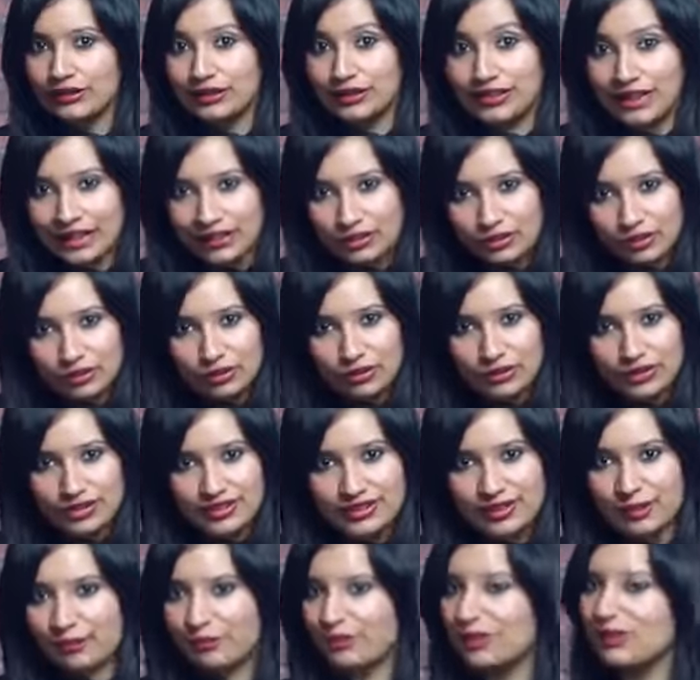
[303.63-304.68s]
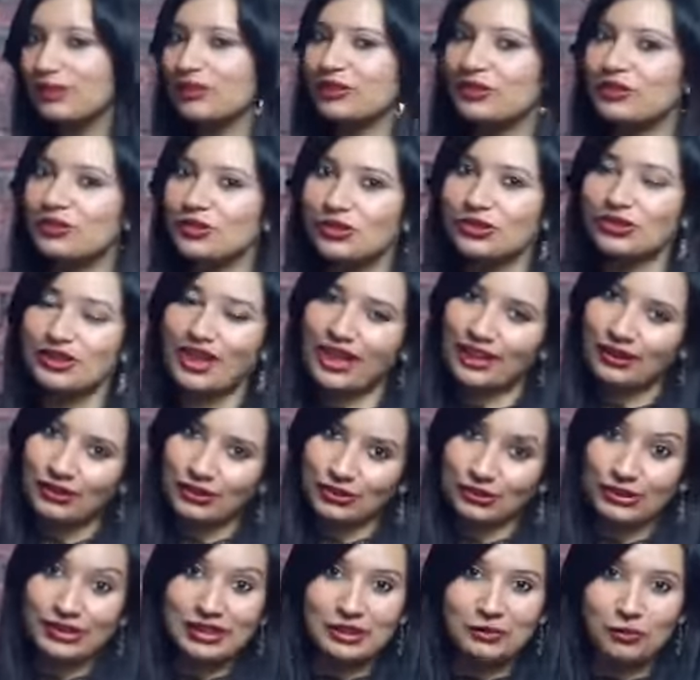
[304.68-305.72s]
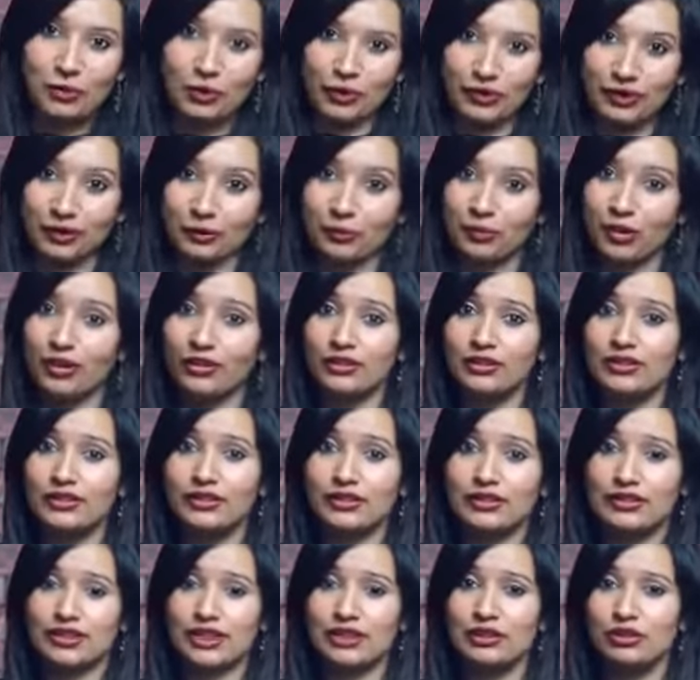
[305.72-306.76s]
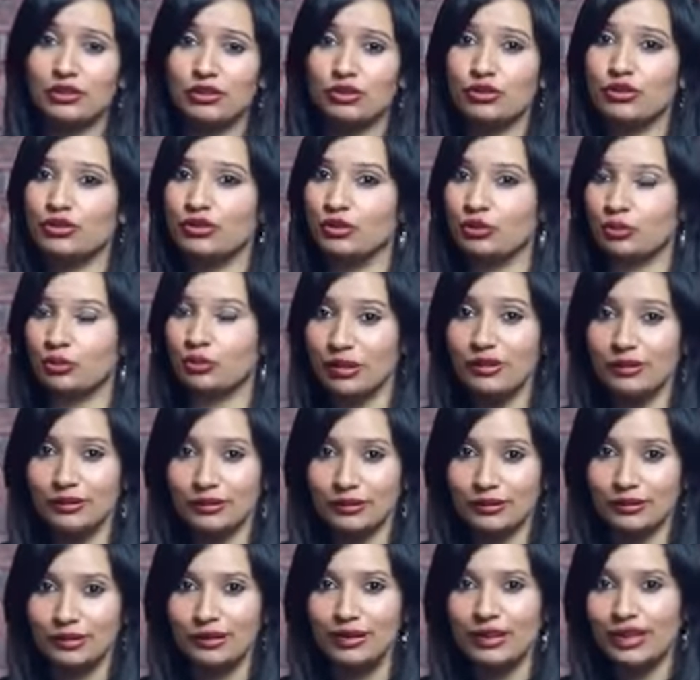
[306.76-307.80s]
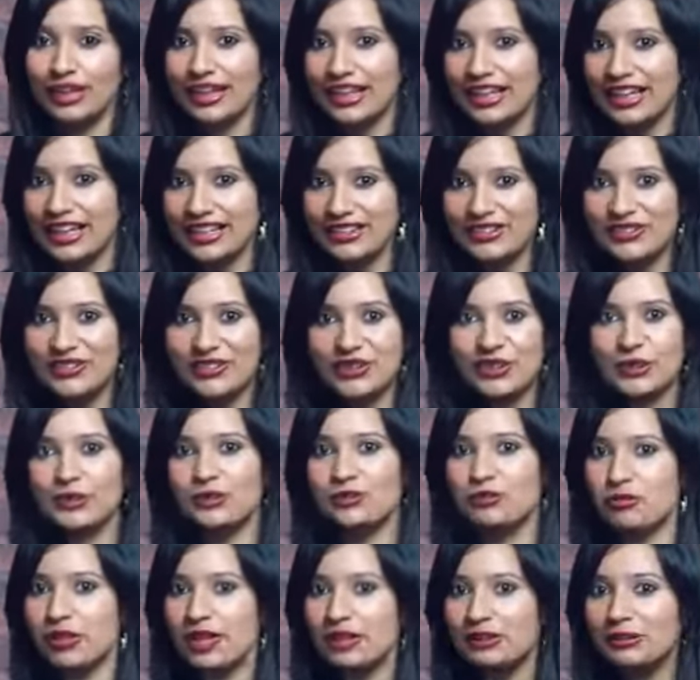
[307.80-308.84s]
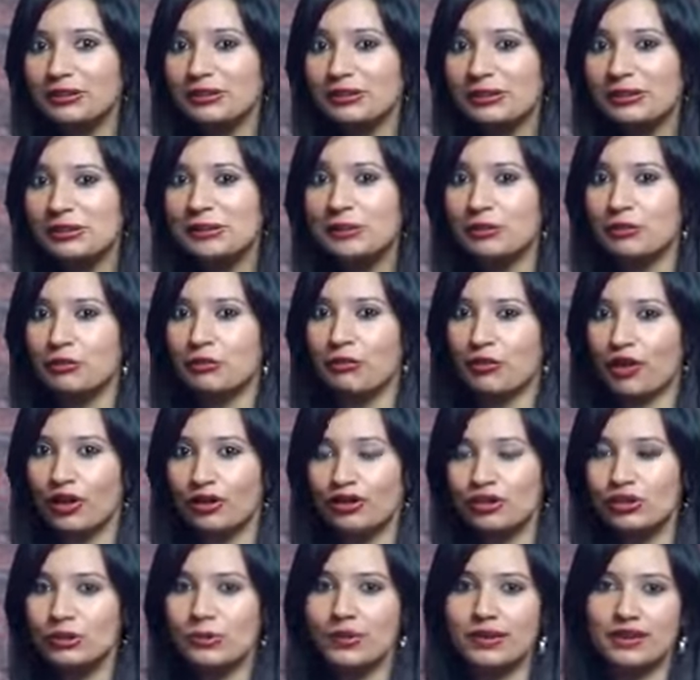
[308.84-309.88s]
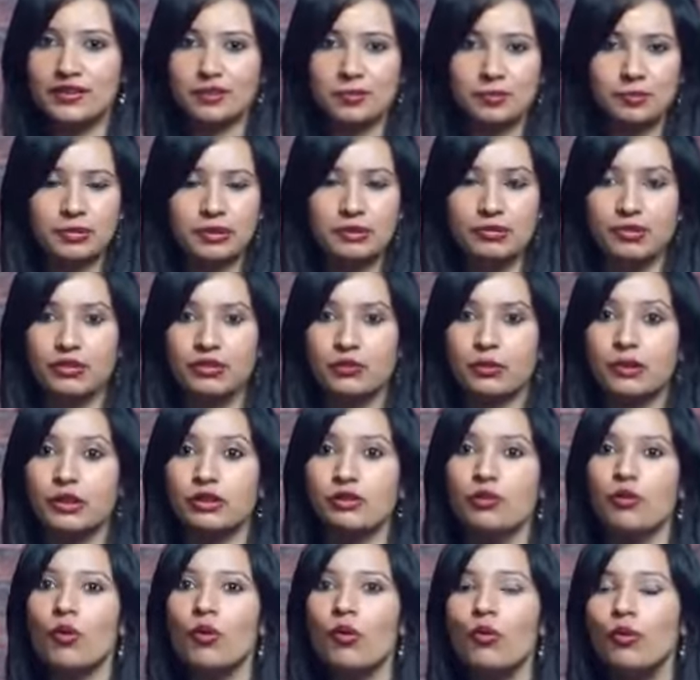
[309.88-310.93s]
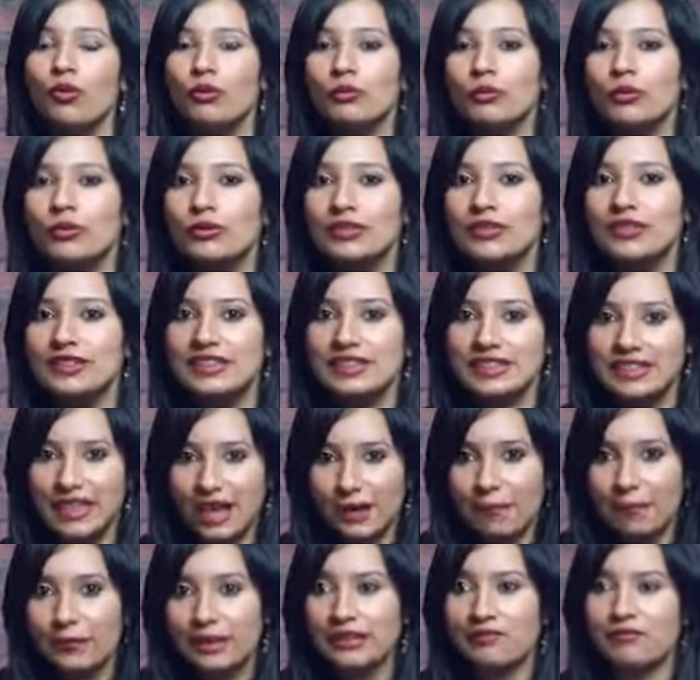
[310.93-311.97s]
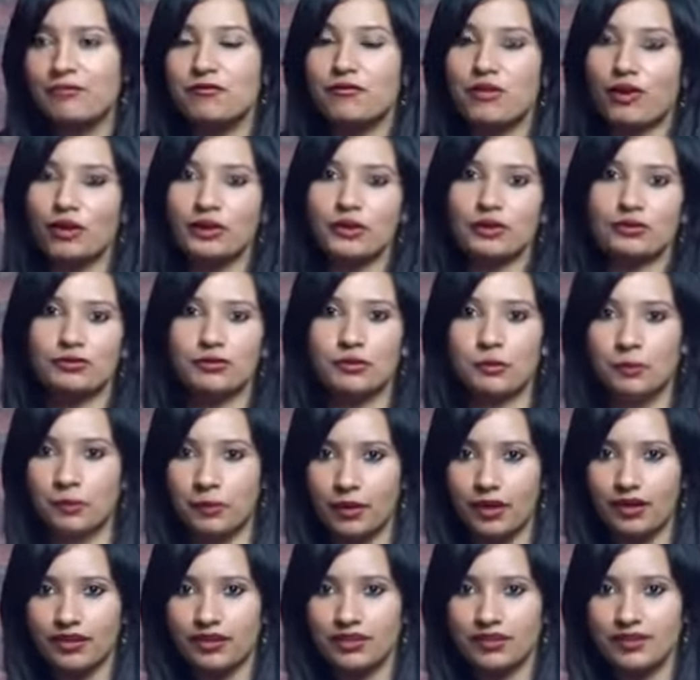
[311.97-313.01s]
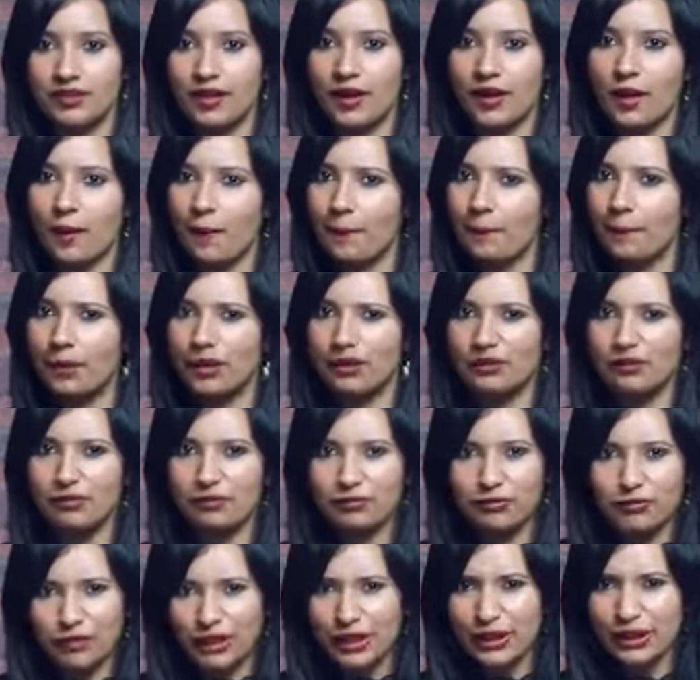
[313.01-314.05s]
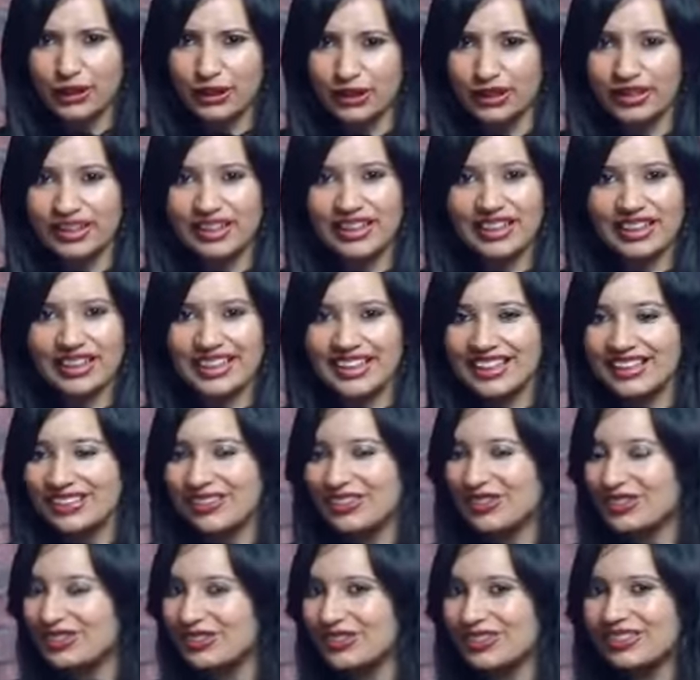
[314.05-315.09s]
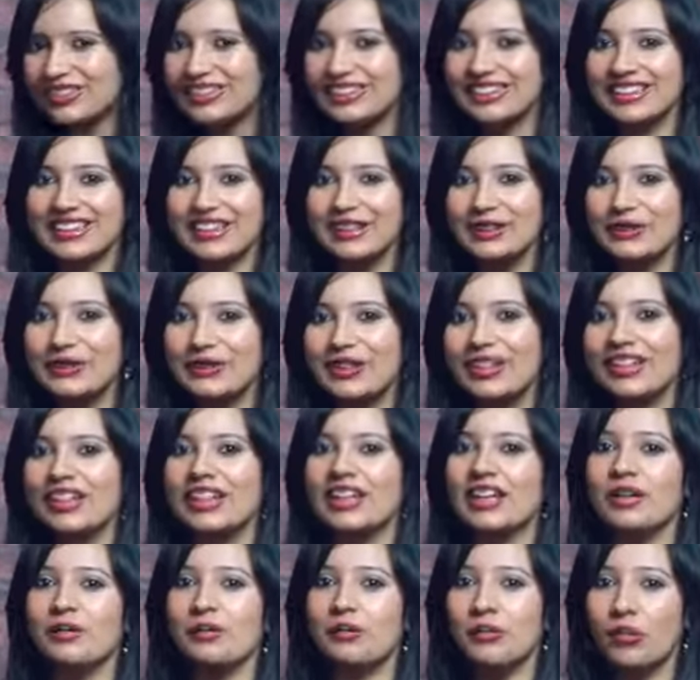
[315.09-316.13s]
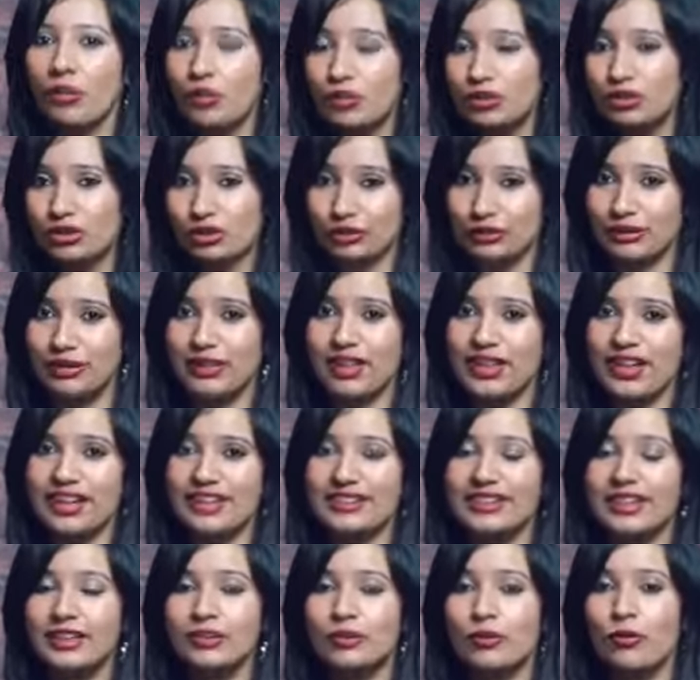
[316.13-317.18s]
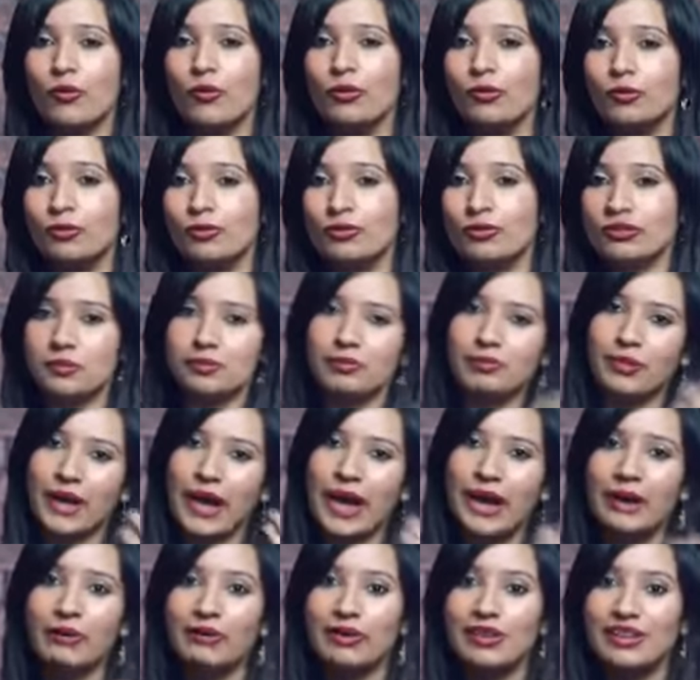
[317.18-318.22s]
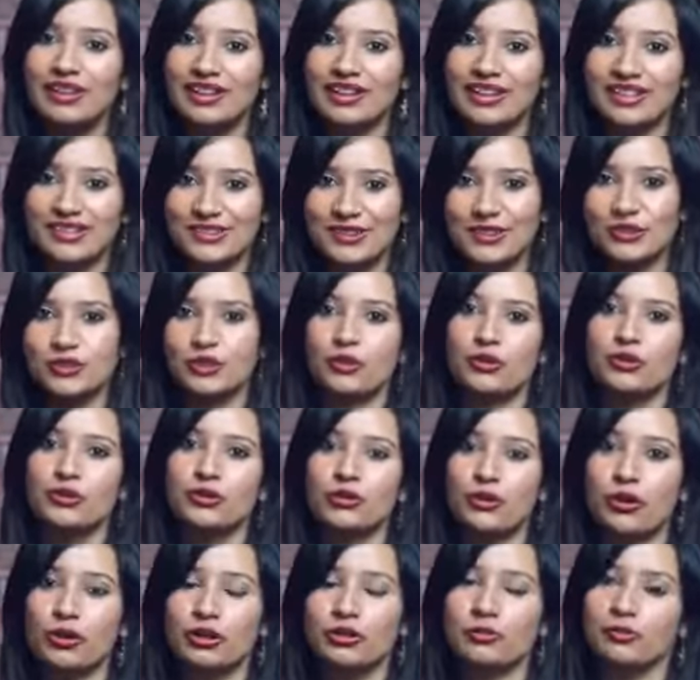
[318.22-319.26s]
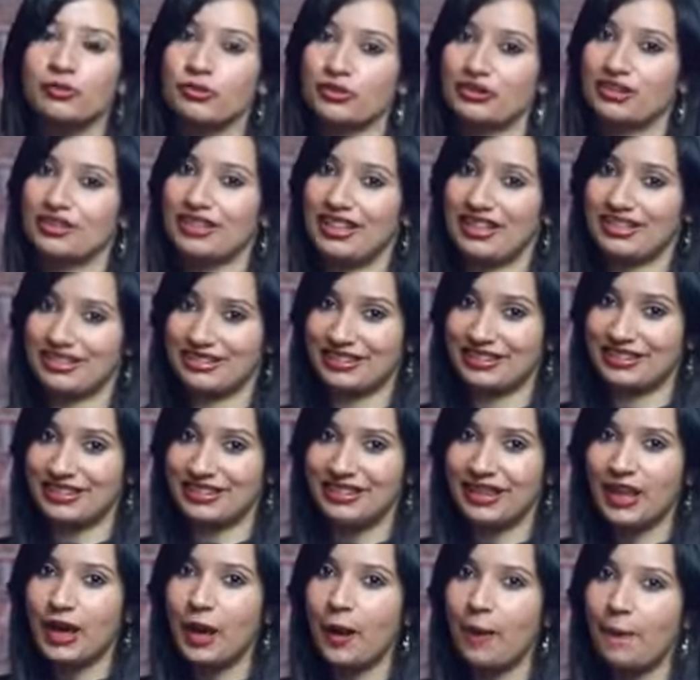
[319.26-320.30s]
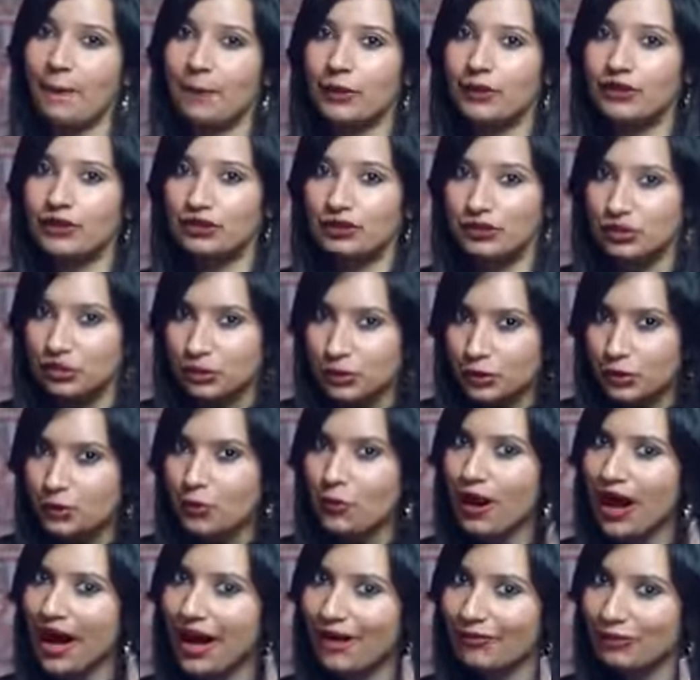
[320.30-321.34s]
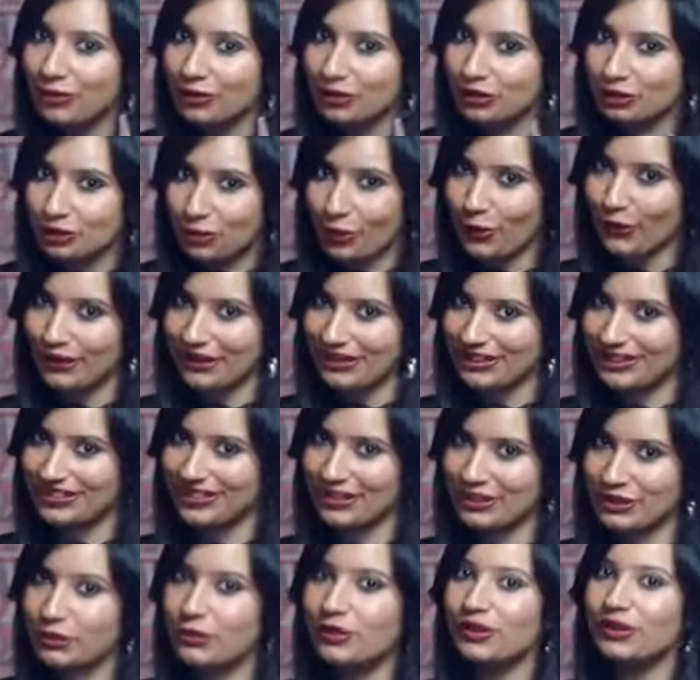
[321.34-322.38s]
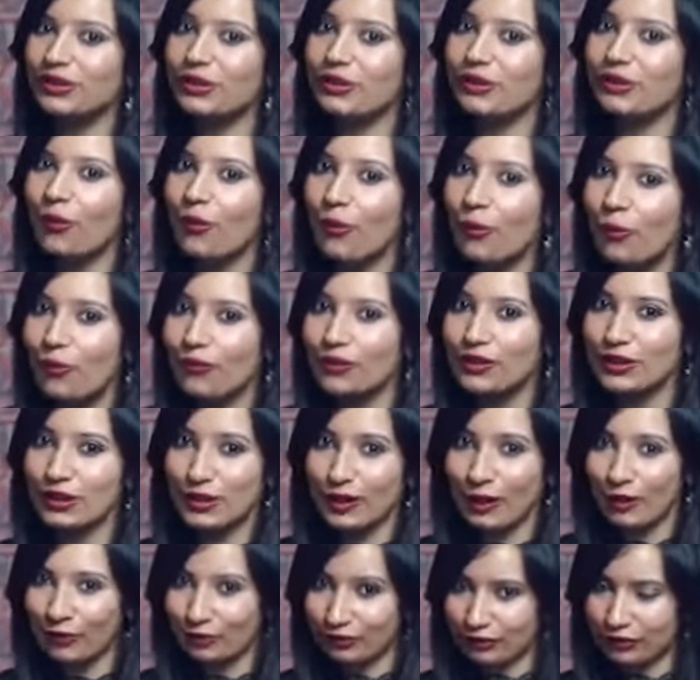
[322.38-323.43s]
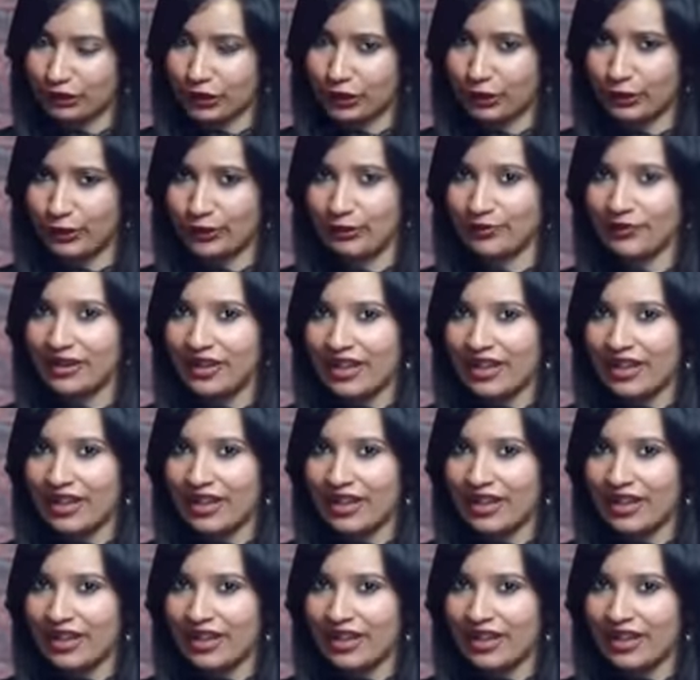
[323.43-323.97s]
Danger is something that you should actually worry about because danger is real. It's the adrenaline rush you experience when you almost step in front of a bus. But fear, it's just a lingering emotion that almost paralyzes your thought process. But you have a choice. You can overcome fear.